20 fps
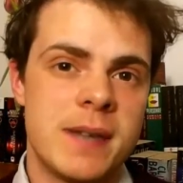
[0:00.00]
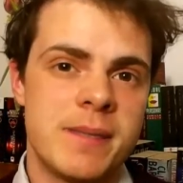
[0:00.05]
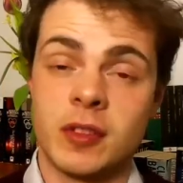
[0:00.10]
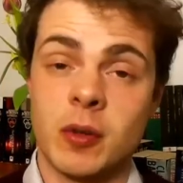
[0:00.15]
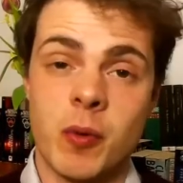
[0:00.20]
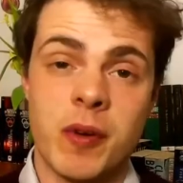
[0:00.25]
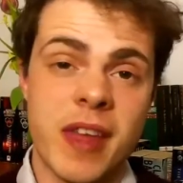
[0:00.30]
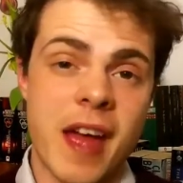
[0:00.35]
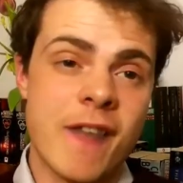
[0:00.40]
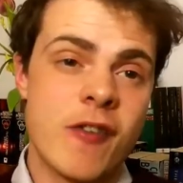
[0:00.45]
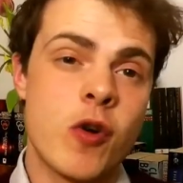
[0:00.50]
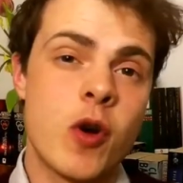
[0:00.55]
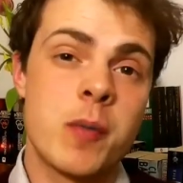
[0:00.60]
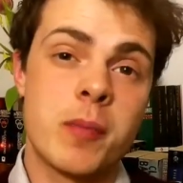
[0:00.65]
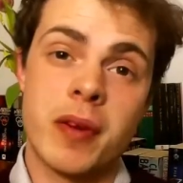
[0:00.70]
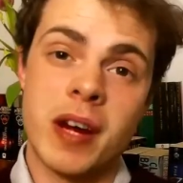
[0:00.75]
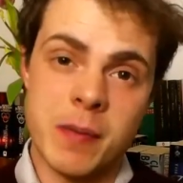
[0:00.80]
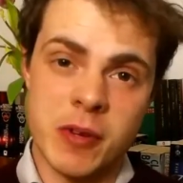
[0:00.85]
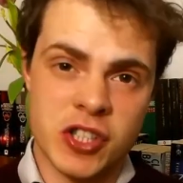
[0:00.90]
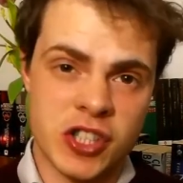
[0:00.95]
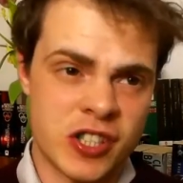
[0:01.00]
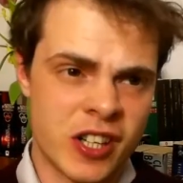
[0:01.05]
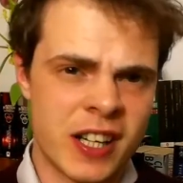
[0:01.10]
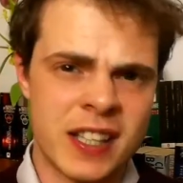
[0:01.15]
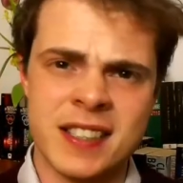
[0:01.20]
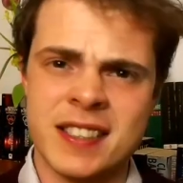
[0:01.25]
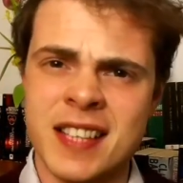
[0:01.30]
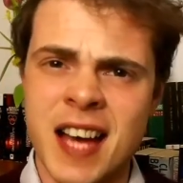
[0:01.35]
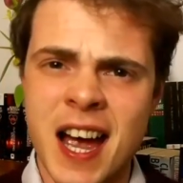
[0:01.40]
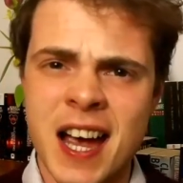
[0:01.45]
With everyone pretty much stuck
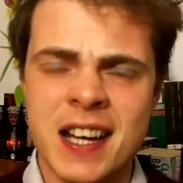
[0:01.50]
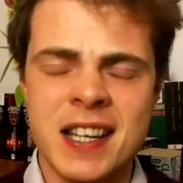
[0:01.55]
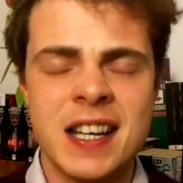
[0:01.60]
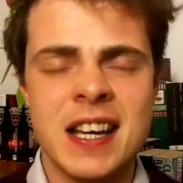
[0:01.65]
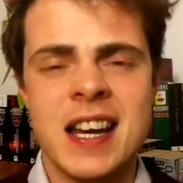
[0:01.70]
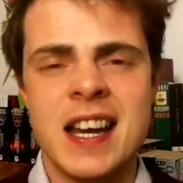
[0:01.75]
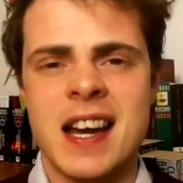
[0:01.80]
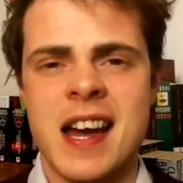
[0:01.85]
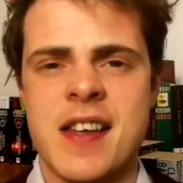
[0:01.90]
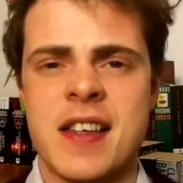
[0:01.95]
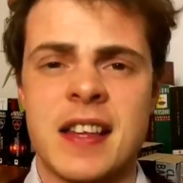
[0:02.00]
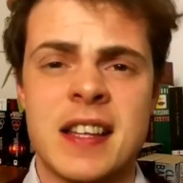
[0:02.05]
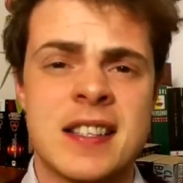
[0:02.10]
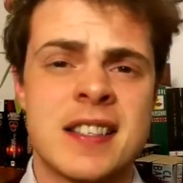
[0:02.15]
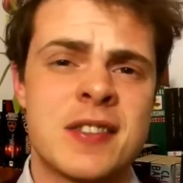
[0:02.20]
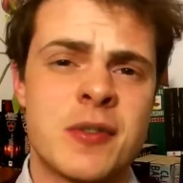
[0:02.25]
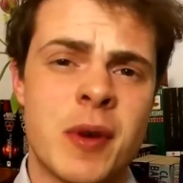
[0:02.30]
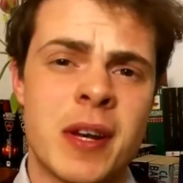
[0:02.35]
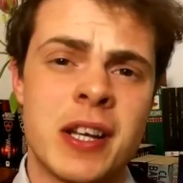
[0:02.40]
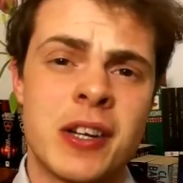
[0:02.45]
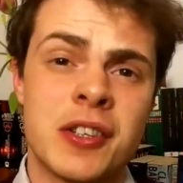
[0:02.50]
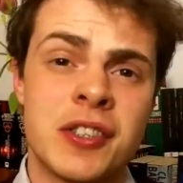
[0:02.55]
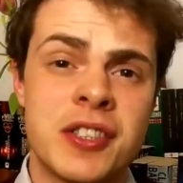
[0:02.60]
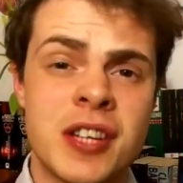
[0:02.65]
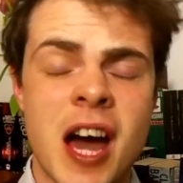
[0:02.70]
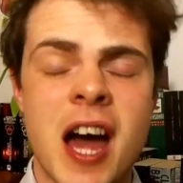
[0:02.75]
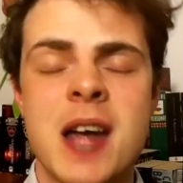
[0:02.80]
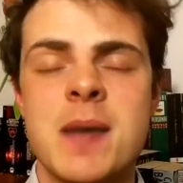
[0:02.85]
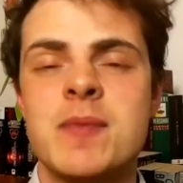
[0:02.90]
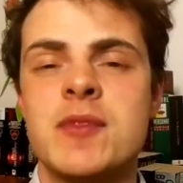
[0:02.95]
inside, I think this is a really good
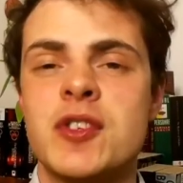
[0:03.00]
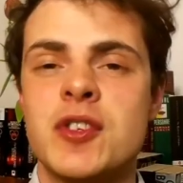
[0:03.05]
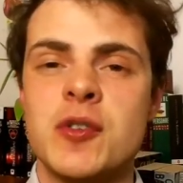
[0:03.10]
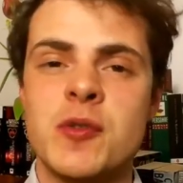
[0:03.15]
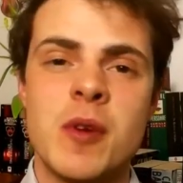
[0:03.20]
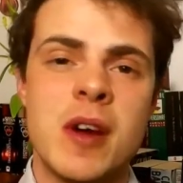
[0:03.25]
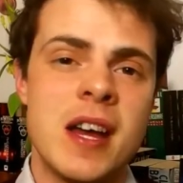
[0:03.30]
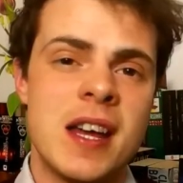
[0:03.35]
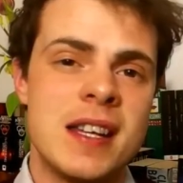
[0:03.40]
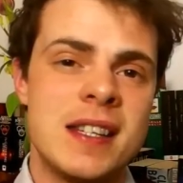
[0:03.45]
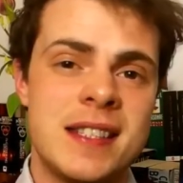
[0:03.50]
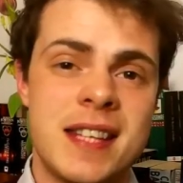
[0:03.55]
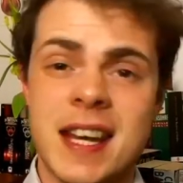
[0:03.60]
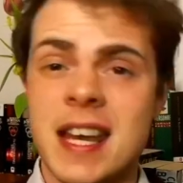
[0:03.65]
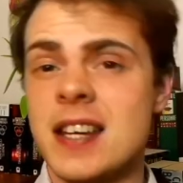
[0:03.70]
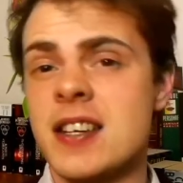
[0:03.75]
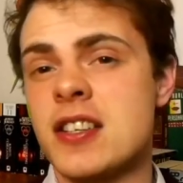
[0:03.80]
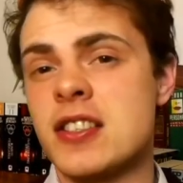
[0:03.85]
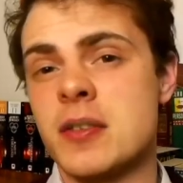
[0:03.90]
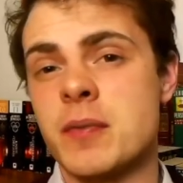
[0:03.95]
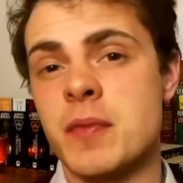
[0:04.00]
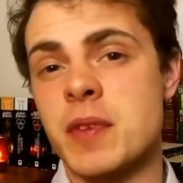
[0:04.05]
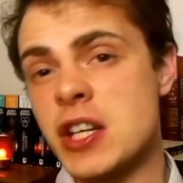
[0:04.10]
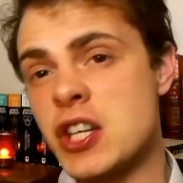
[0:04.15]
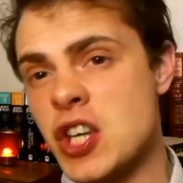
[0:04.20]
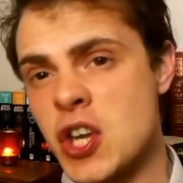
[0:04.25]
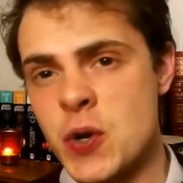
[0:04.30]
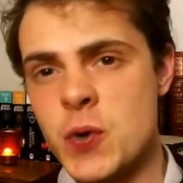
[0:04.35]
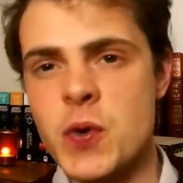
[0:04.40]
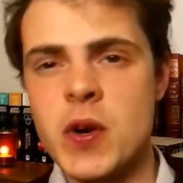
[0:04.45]
time to dig into something
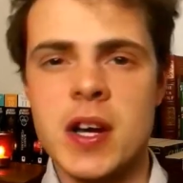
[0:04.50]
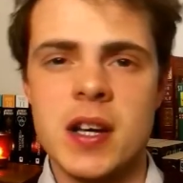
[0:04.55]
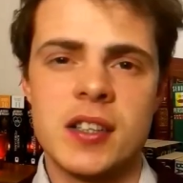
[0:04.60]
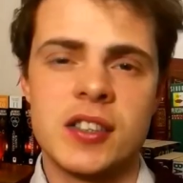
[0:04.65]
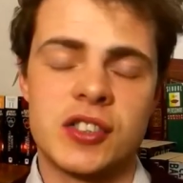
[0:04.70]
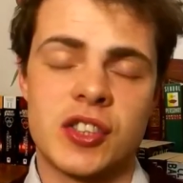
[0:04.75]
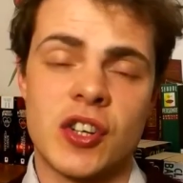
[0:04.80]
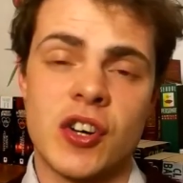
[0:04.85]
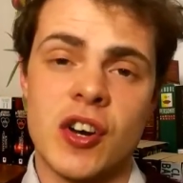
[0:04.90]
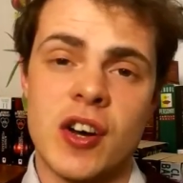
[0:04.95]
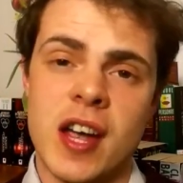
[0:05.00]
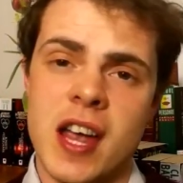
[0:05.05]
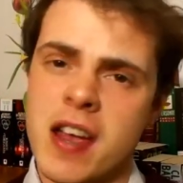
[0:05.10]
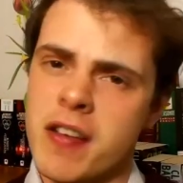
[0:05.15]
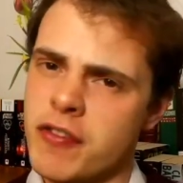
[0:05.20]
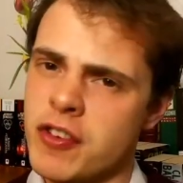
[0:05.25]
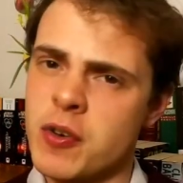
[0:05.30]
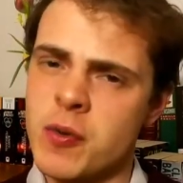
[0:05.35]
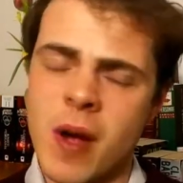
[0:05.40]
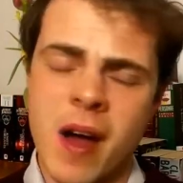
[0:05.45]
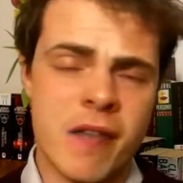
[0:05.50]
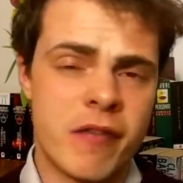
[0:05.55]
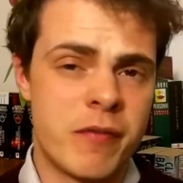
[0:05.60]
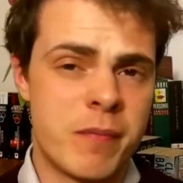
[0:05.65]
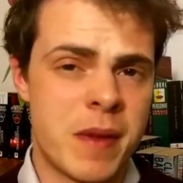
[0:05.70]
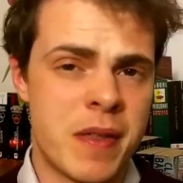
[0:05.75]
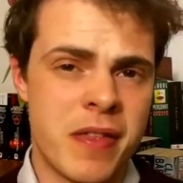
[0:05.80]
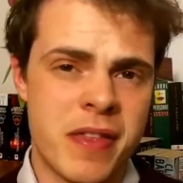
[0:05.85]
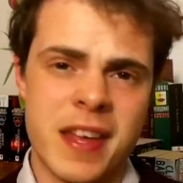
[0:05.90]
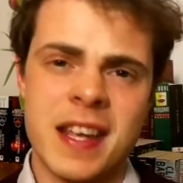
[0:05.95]
new, so if you have
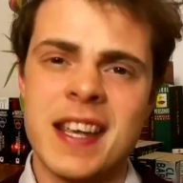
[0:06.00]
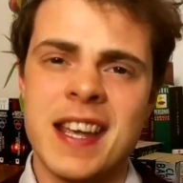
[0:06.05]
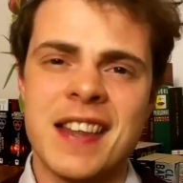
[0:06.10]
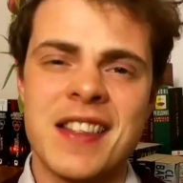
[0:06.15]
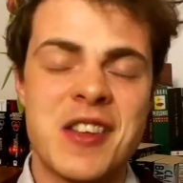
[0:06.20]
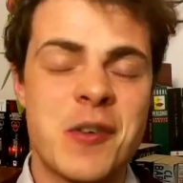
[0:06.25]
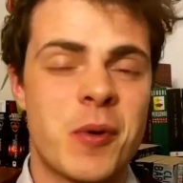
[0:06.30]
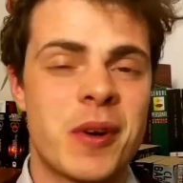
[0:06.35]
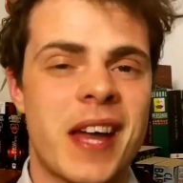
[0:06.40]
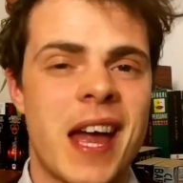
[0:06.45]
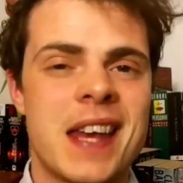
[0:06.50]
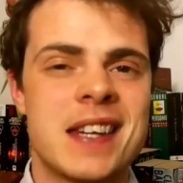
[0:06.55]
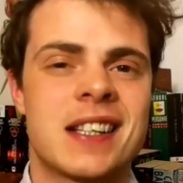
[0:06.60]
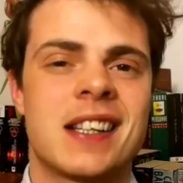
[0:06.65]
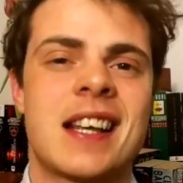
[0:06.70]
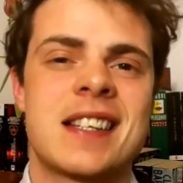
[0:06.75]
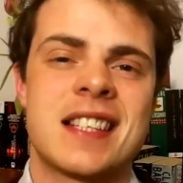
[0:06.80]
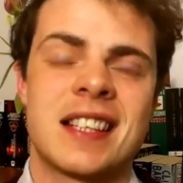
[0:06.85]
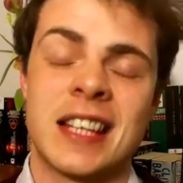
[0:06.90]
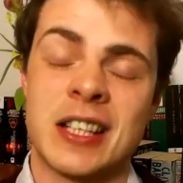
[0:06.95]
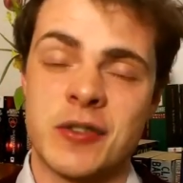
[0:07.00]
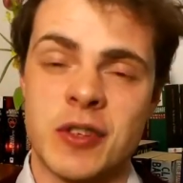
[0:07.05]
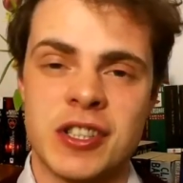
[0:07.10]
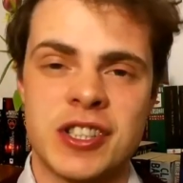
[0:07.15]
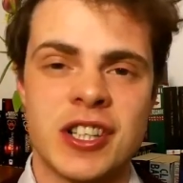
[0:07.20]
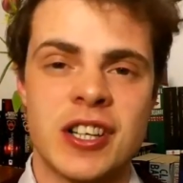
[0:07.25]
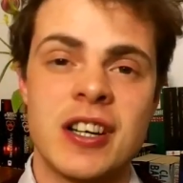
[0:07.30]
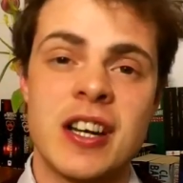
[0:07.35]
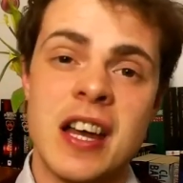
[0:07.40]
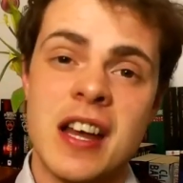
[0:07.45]
been thinking that you want to get into classic literature,